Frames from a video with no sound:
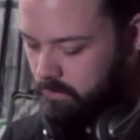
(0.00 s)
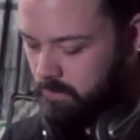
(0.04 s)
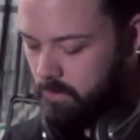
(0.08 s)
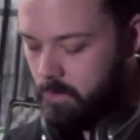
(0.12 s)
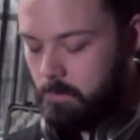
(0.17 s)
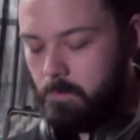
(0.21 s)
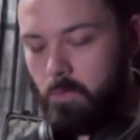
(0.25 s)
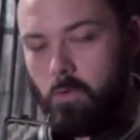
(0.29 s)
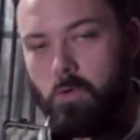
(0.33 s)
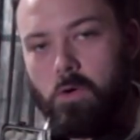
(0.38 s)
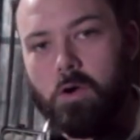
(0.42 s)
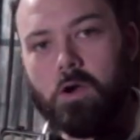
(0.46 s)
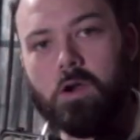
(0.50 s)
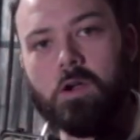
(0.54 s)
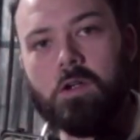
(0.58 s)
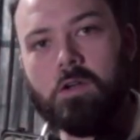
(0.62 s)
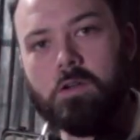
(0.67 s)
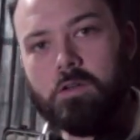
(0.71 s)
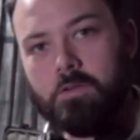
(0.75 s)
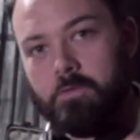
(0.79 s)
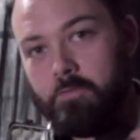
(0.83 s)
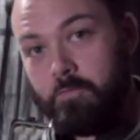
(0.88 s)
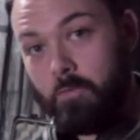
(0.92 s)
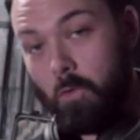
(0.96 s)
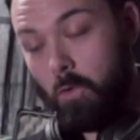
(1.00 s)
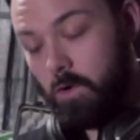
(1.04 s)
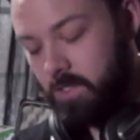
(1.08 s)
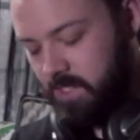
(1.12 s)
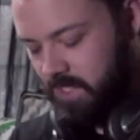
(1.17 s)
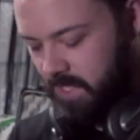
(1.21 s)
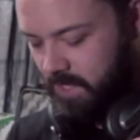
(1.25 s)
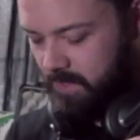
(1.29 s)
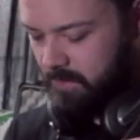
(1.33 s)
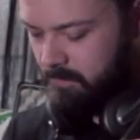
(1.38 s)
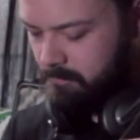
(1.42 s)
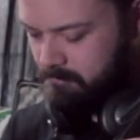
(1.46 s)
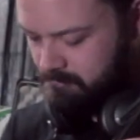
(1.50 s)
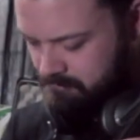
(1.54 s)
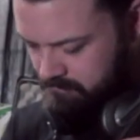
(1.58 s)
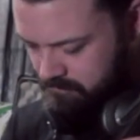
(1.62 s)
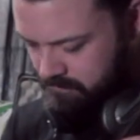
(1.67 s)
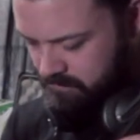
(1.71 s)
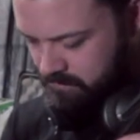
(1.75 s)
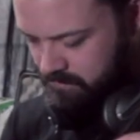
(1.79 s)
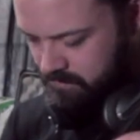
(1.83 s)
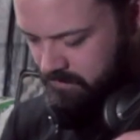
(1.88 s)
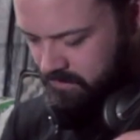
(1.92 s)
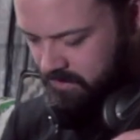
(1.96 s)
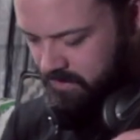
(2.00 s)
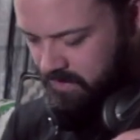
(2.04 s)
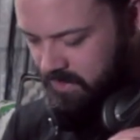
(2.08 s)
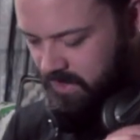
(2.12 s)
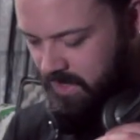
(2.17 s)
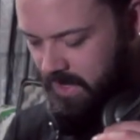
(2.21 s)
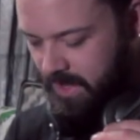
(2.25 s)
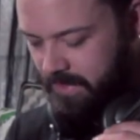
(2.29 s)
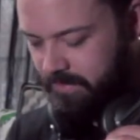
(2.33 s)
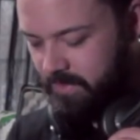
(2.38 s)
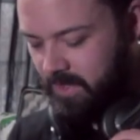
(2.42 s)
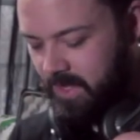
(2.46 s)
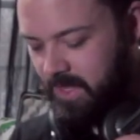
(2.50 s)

a more forte, and